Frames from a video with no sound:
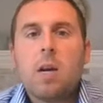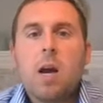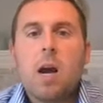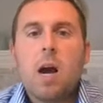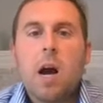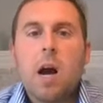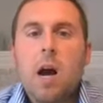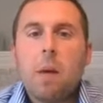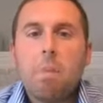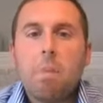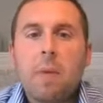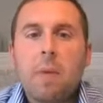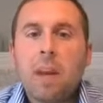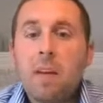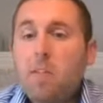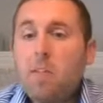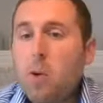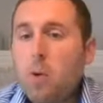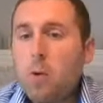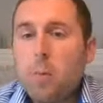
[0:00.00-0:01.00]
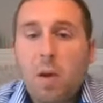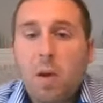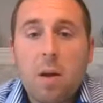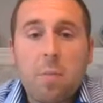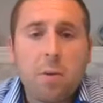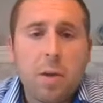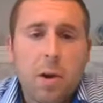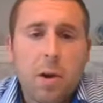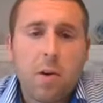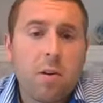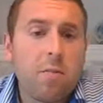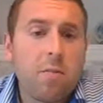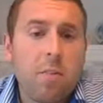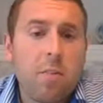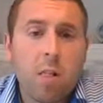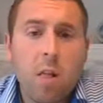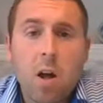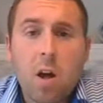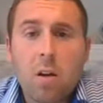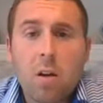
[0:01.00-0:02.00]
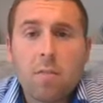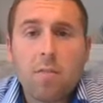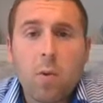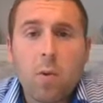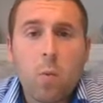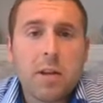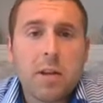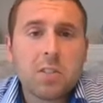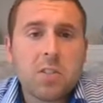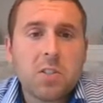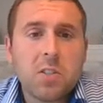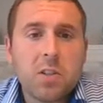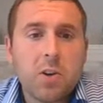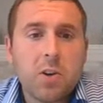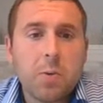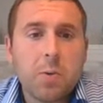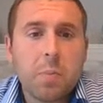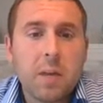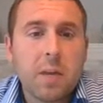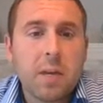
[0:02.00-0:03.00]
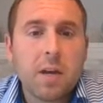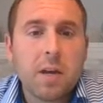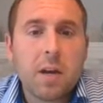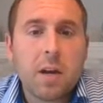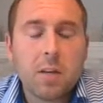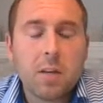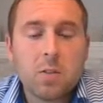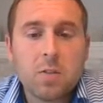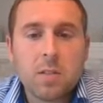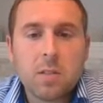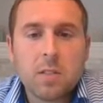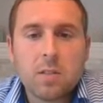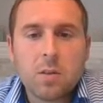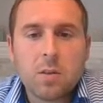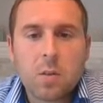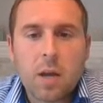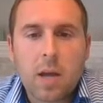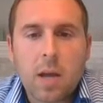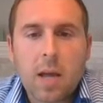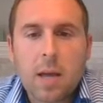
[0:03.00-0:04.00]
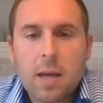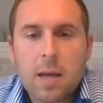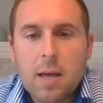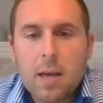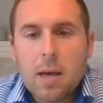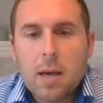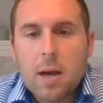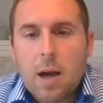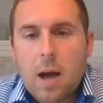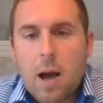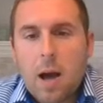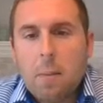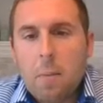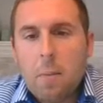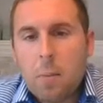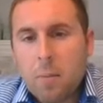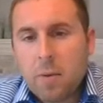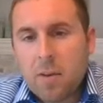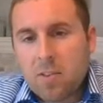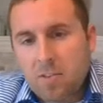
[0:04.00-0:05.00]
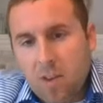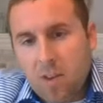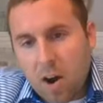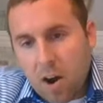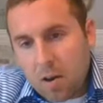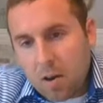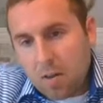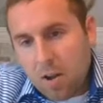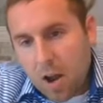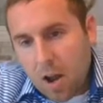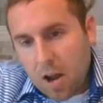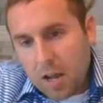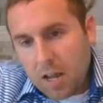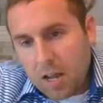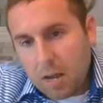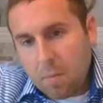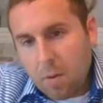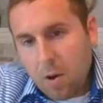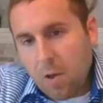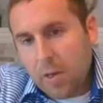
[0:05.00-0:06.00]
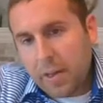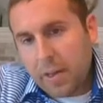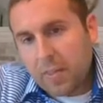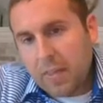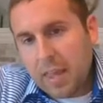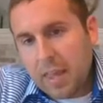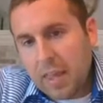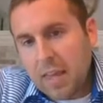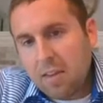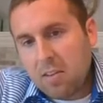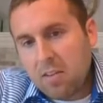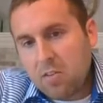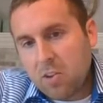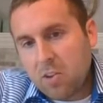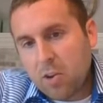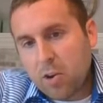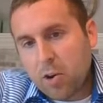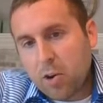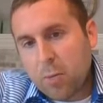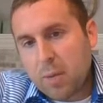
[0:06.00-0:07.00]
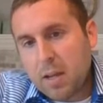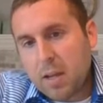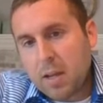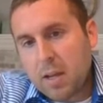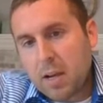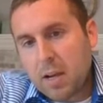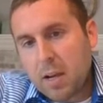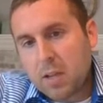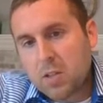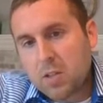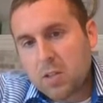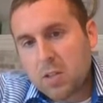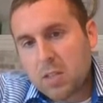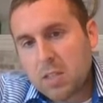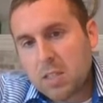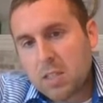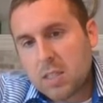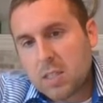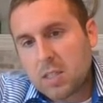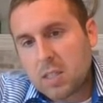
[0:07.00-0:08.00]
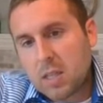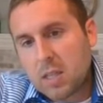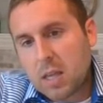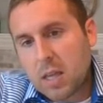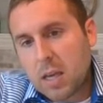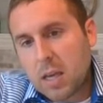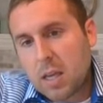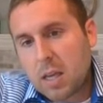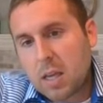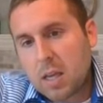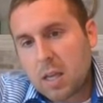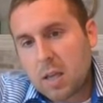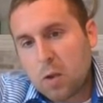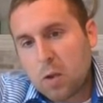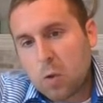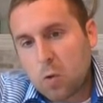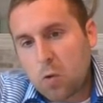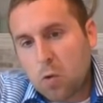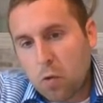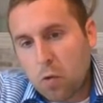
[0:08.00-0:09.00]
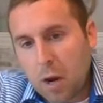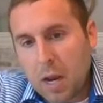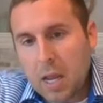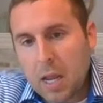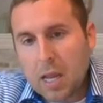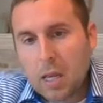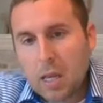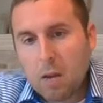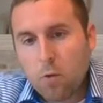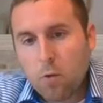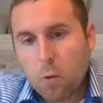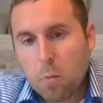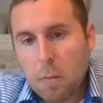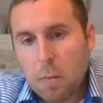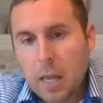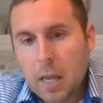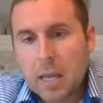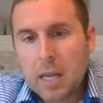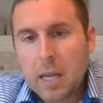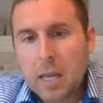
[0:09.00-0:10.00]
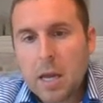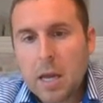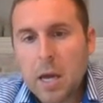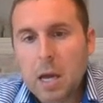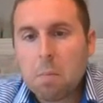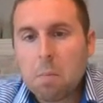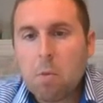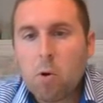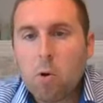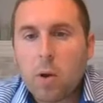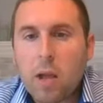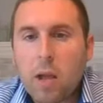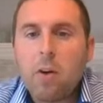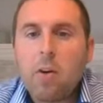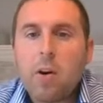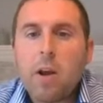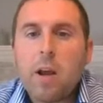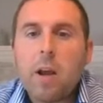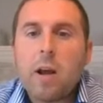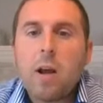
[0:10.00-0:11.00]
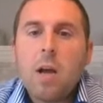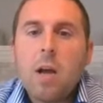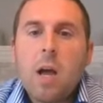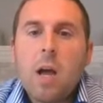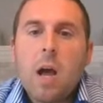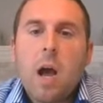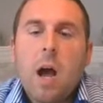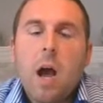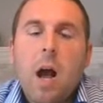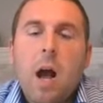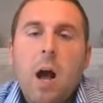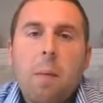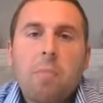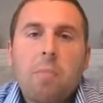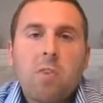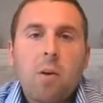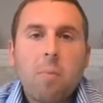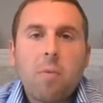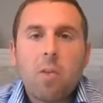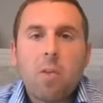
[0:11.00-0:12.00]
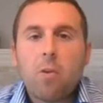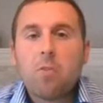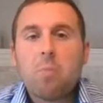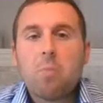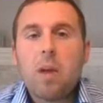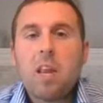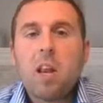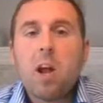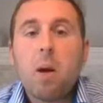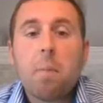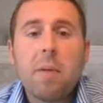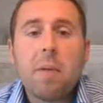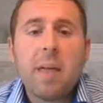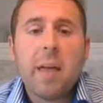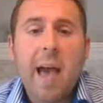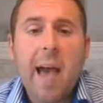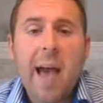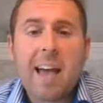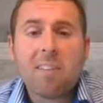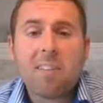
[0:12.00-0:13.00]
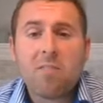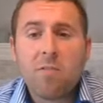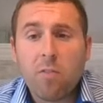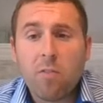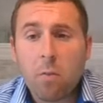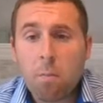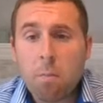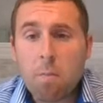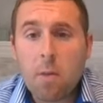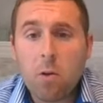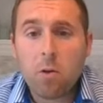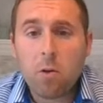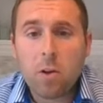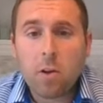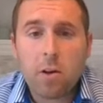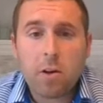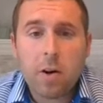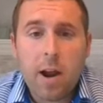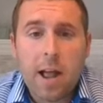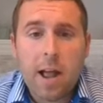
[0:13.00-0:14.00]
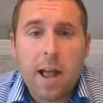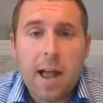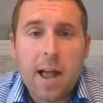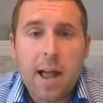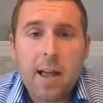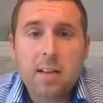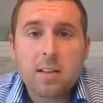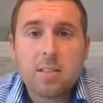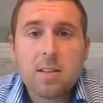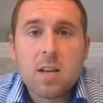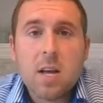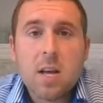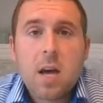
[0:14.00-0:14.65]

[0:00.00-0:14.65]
Many of you have probably heard of a lot of the Western European countries, okay? When we start talking about like the Eastern European countries like Ukraine, Romania, Bulgaria, some of those may not be as familiar as